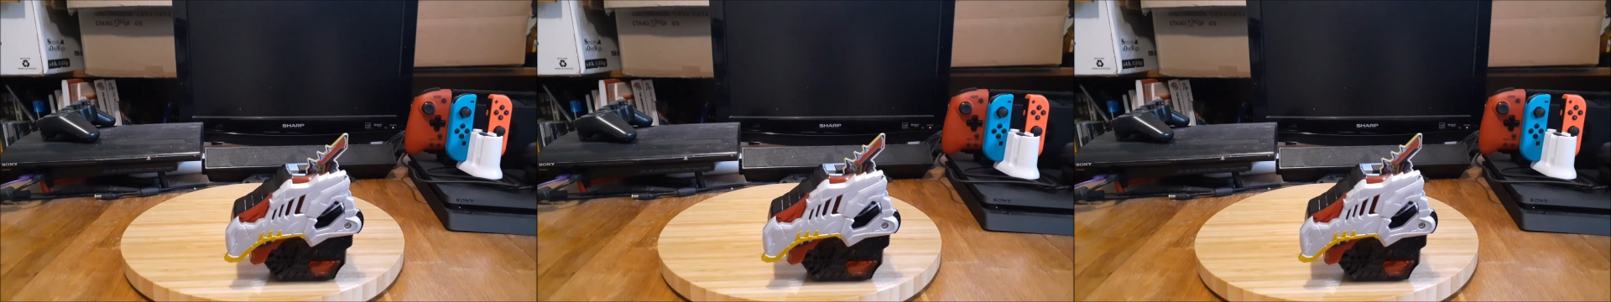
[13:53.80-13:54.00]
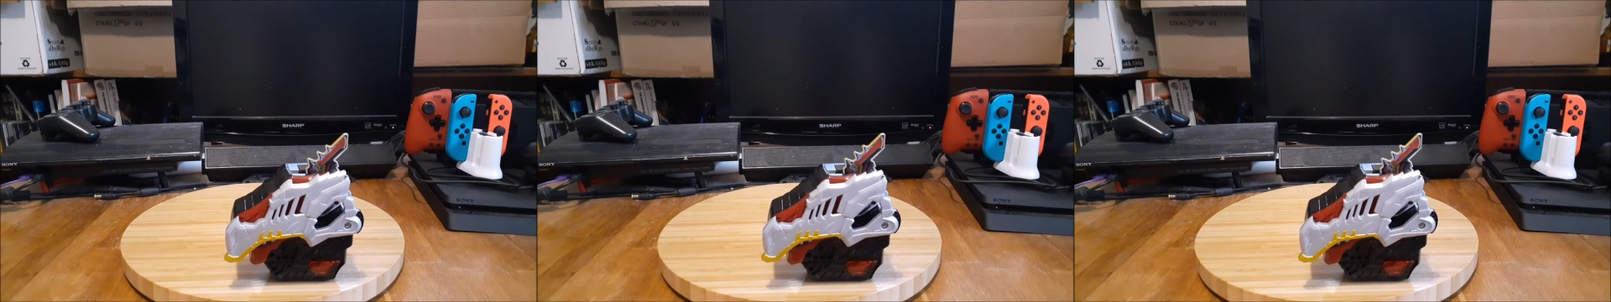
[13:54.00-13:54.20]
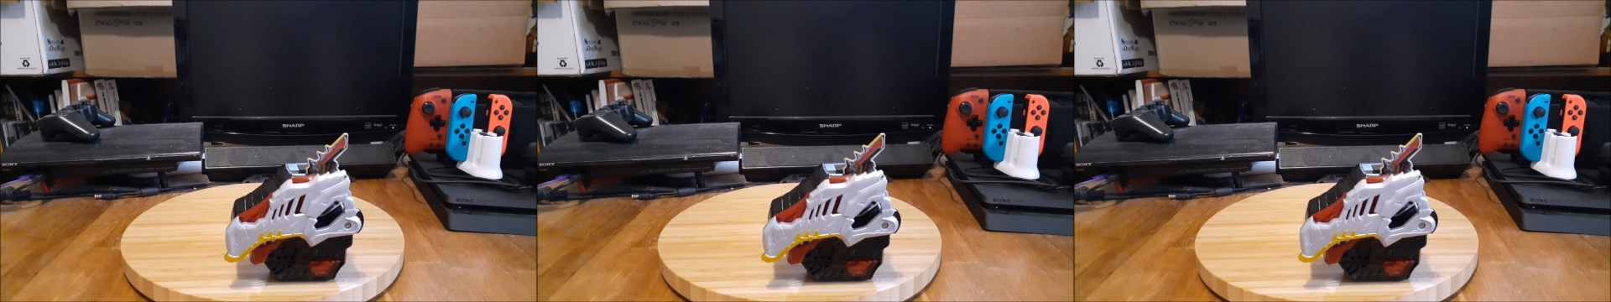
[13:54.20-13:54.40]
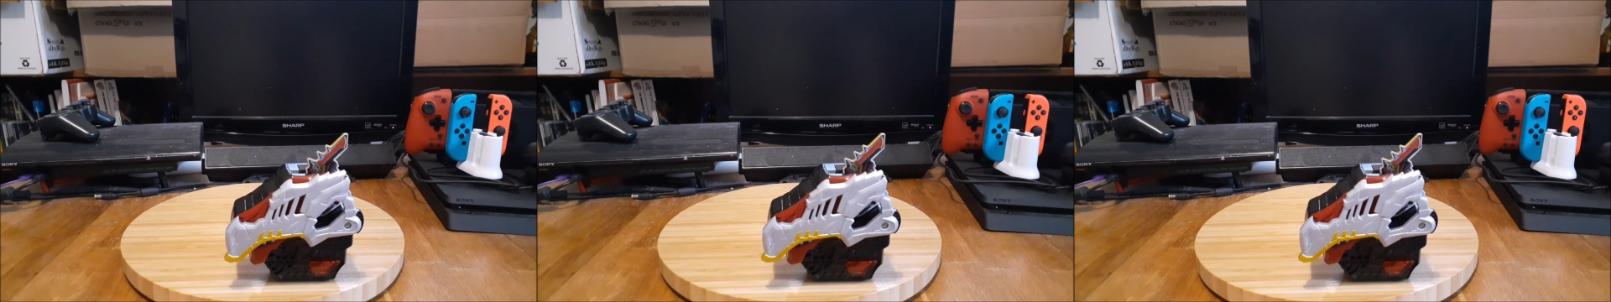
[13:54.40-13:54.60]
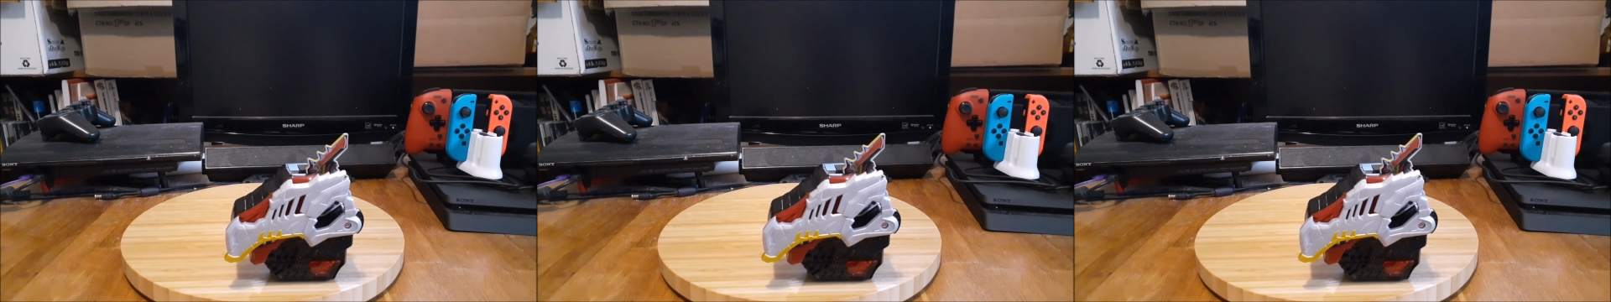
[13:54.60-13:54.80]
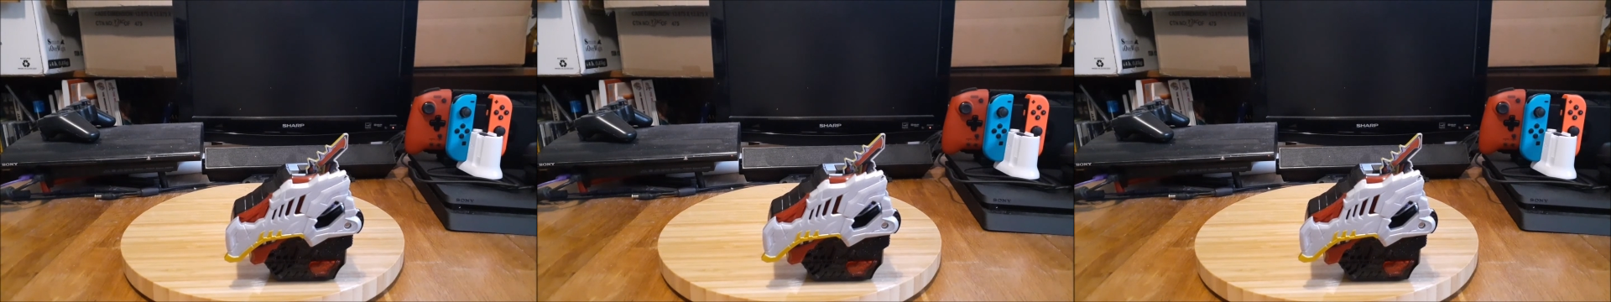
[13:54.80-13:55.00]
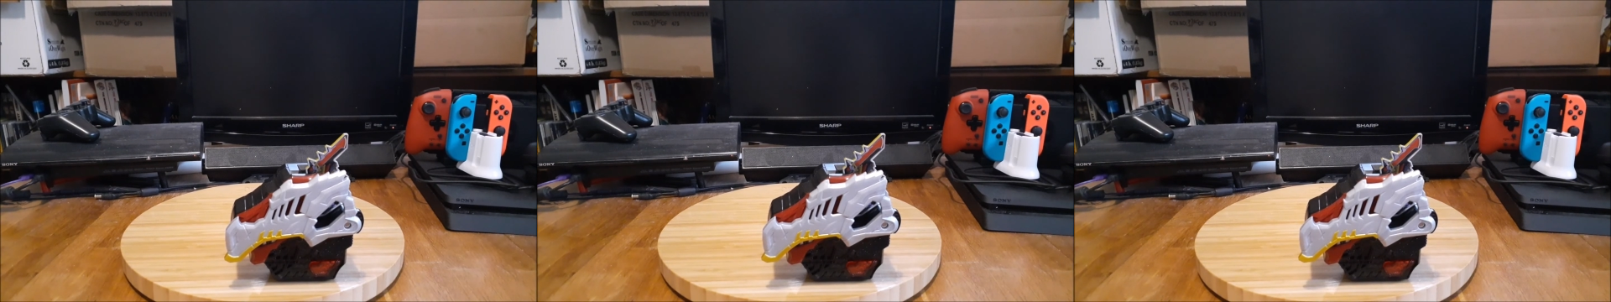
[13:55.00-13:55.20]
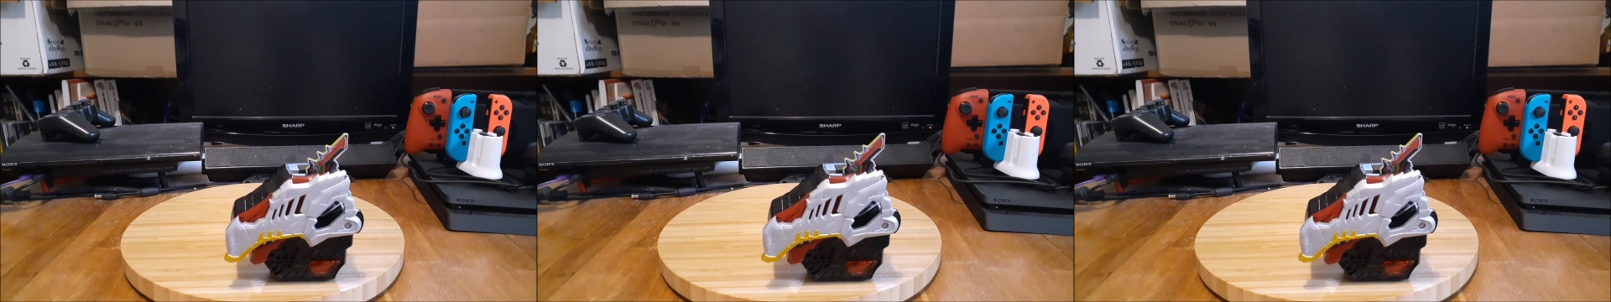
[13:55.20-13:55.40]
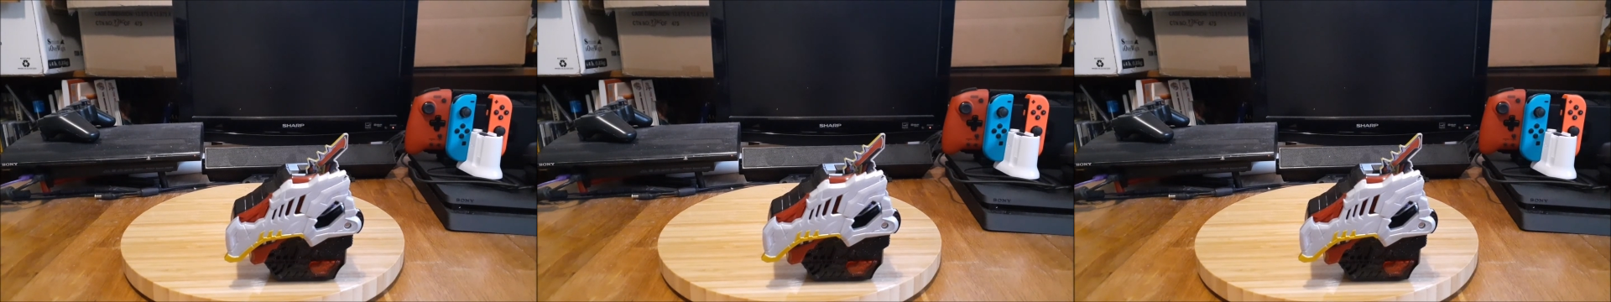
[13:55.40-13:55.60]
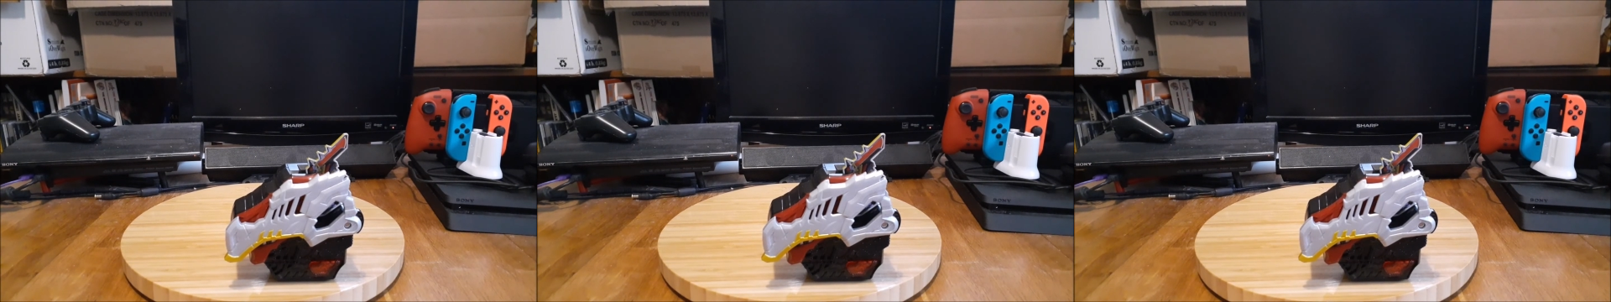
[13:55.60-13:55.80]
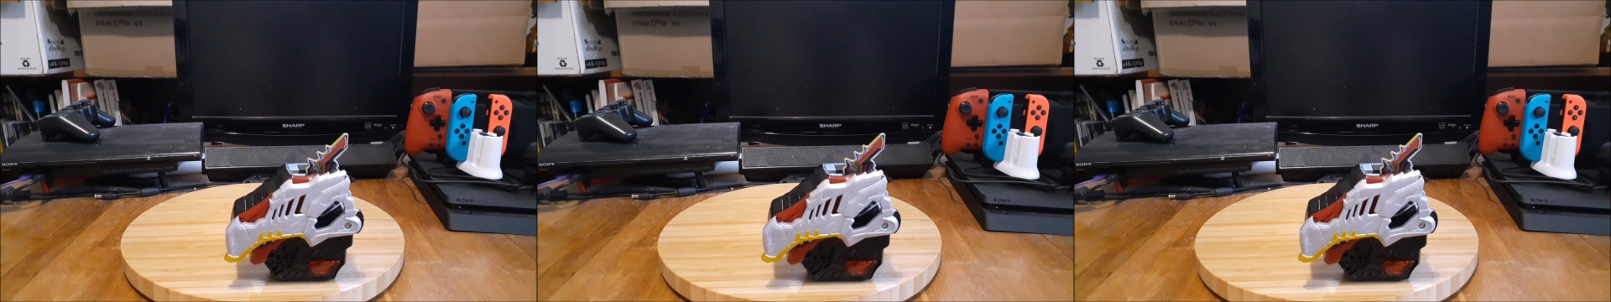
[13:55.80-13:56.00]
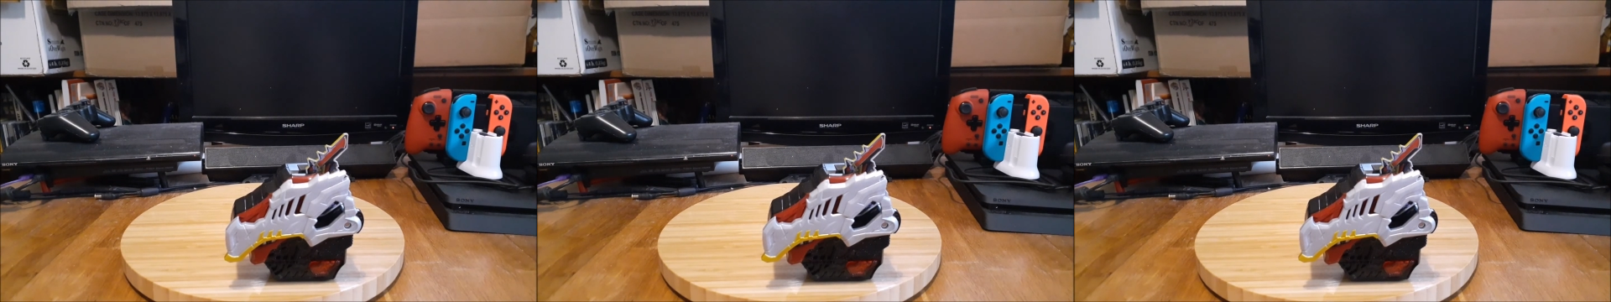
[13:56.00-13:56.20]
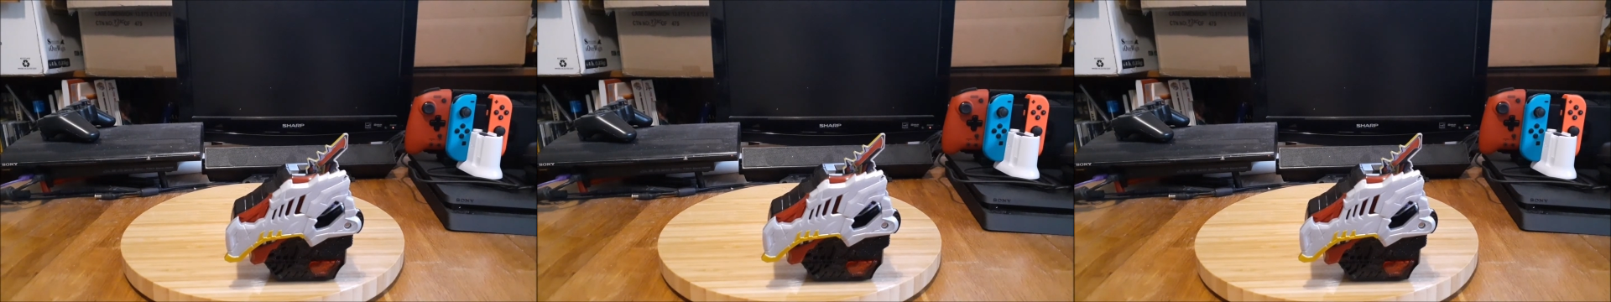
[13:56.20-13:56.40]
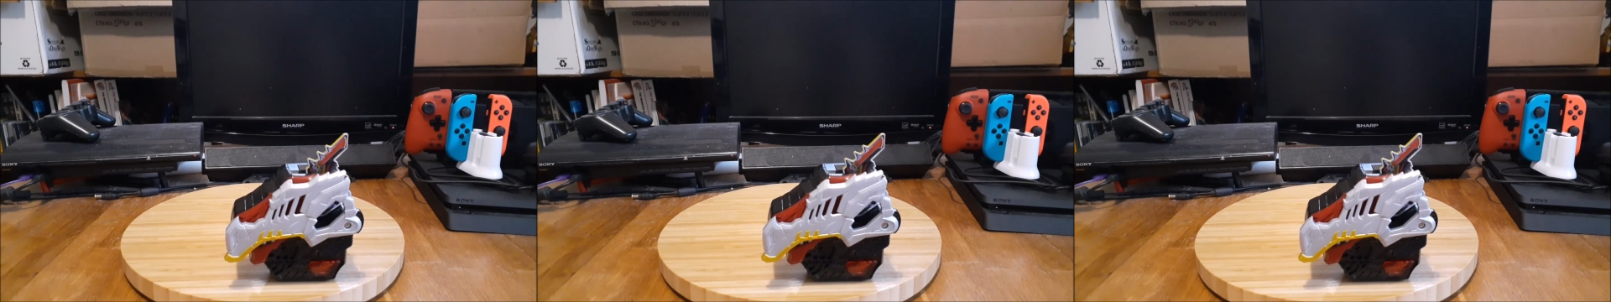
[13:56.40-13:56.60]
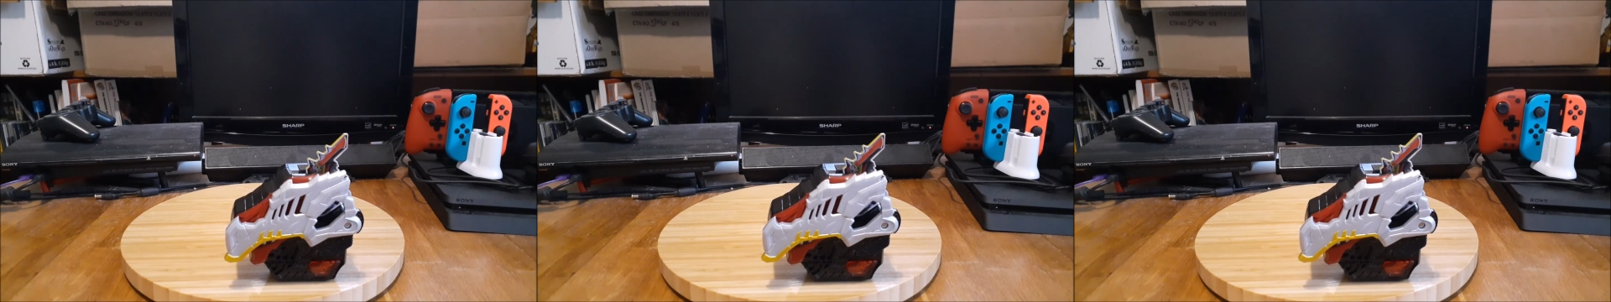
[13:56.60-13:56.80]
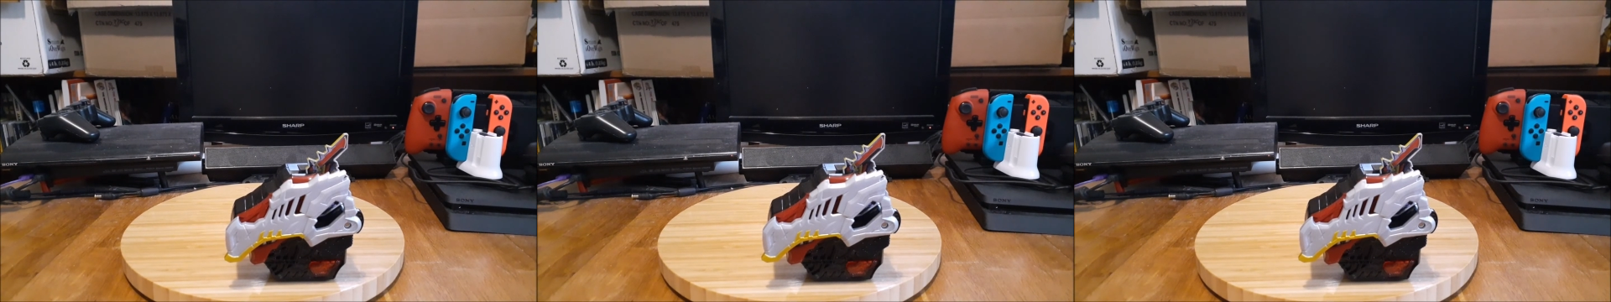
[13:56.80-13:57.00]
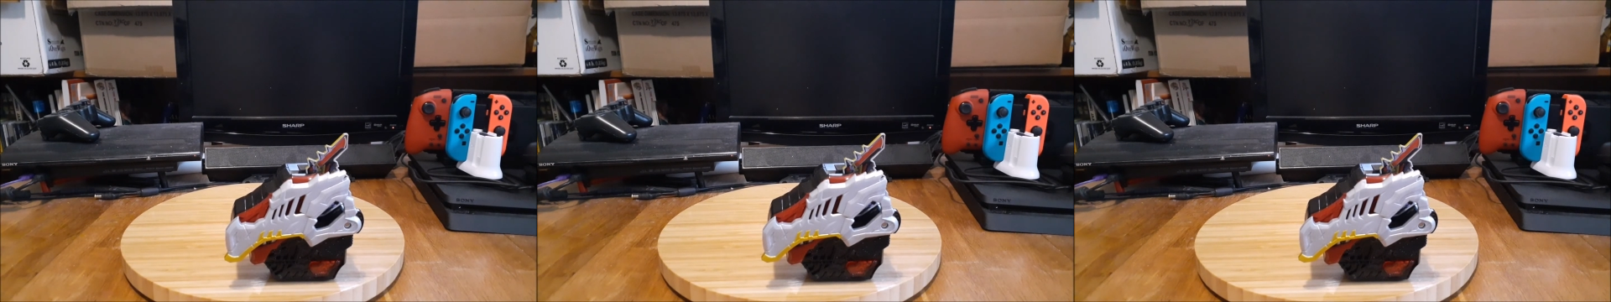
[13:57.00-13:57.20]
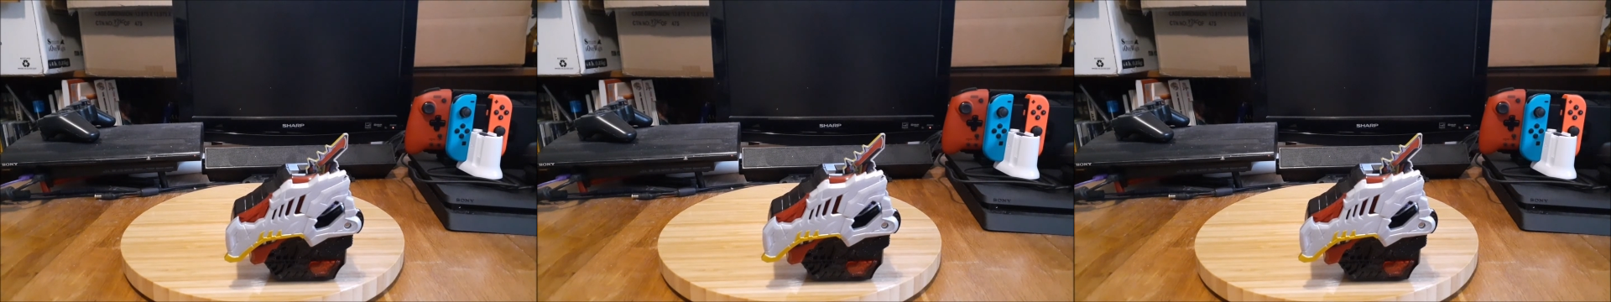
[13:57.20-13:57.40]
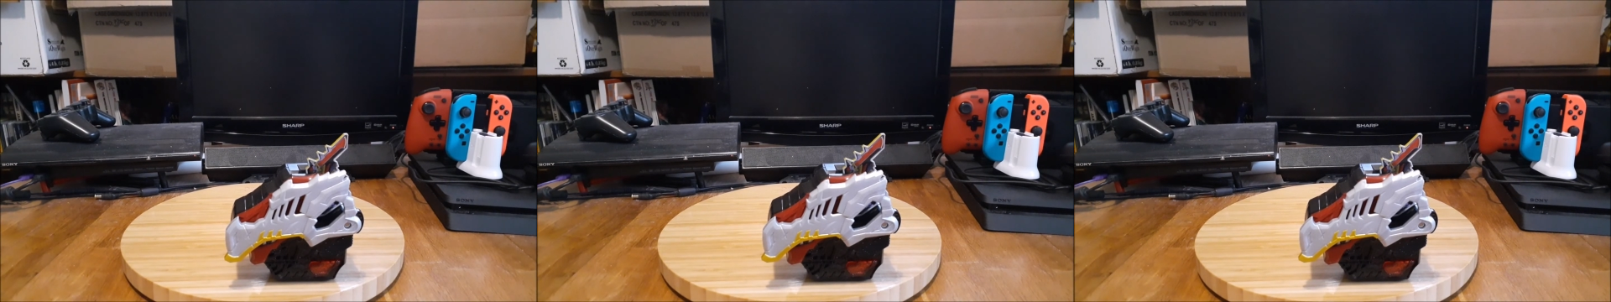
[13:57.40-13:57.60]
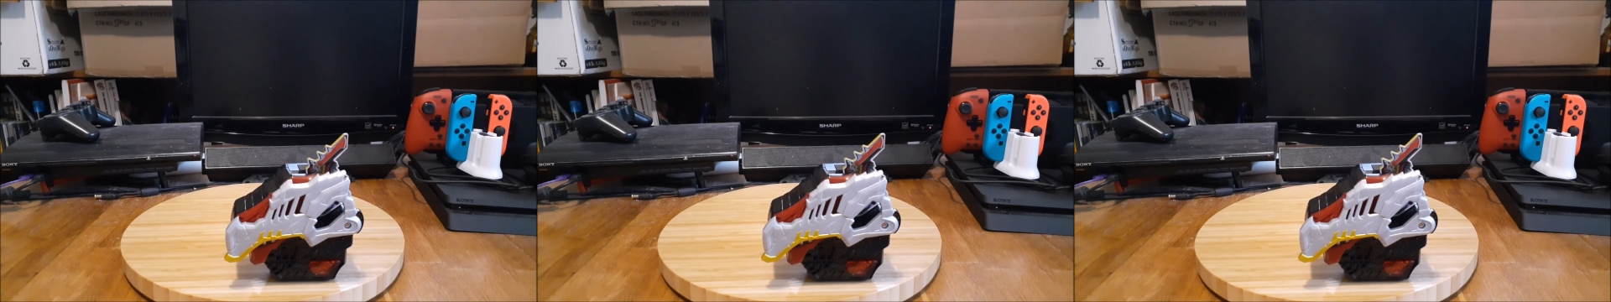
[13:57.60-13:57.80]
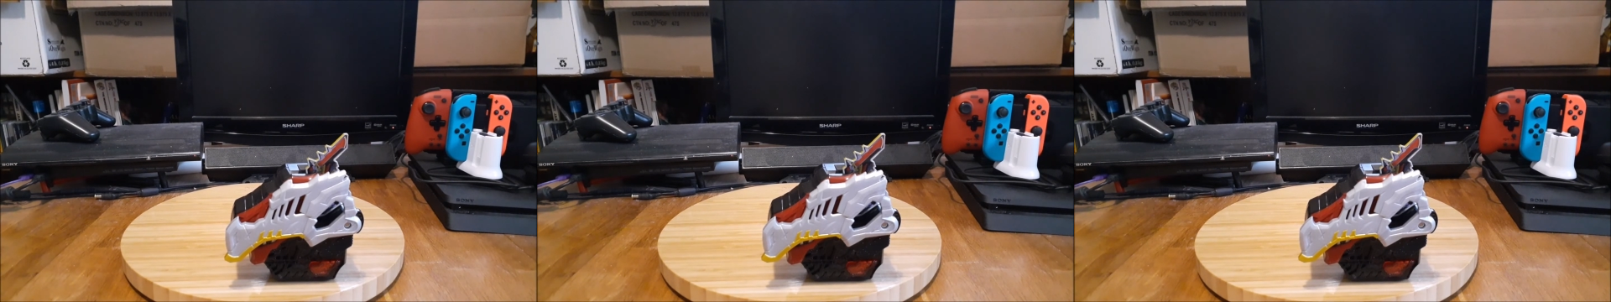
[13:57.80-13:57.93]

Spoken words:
No face is visible, so there are no lips to read.